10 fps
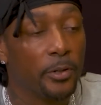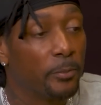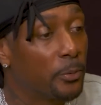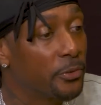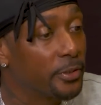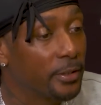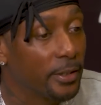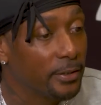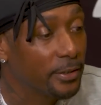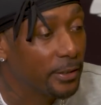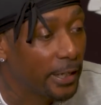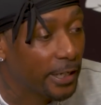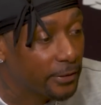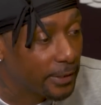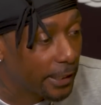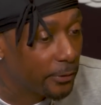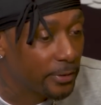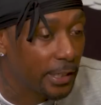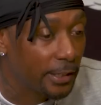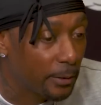we was against it, like, cause like you
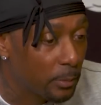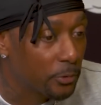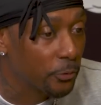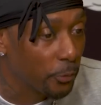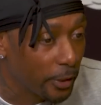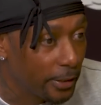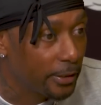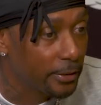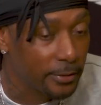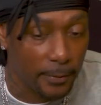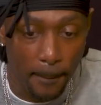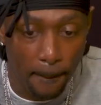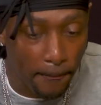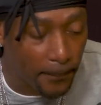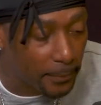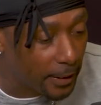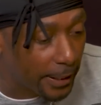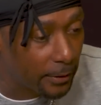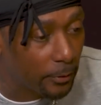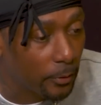said, like, we was raised,
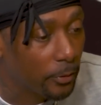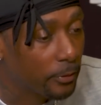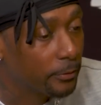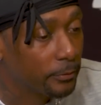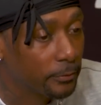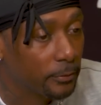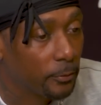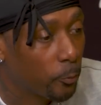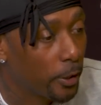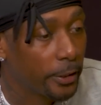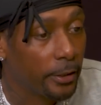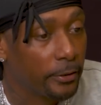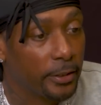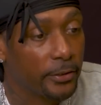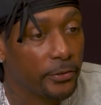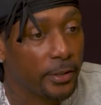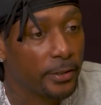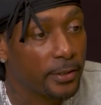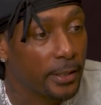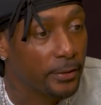like, why y'all niggas trying to
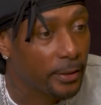sound